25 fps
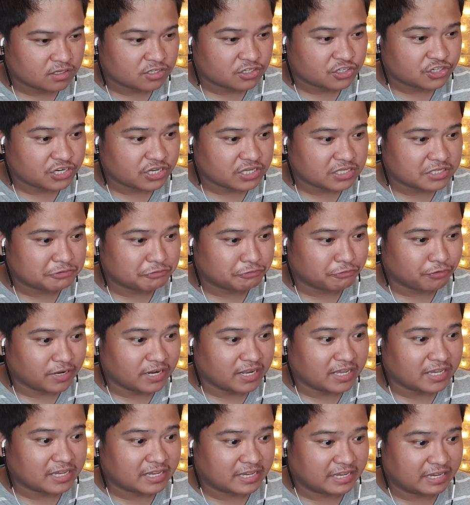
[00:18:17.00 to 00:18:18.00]
She is
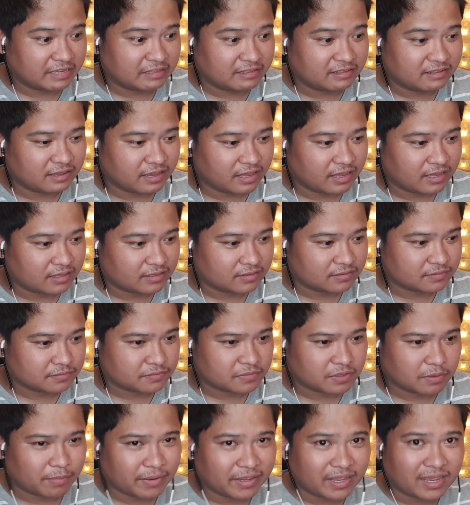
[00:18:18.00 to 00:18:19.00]
really killing it.
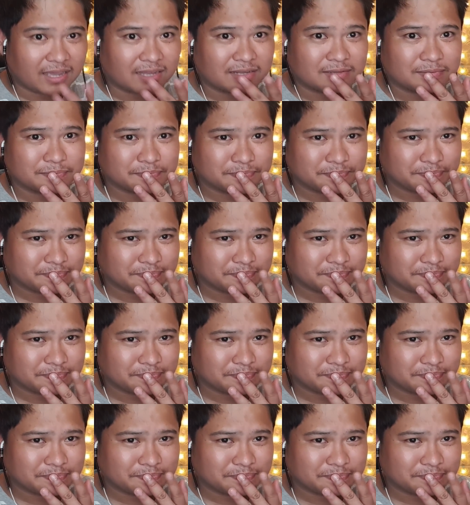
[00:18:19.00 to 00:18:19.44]
Oh my god.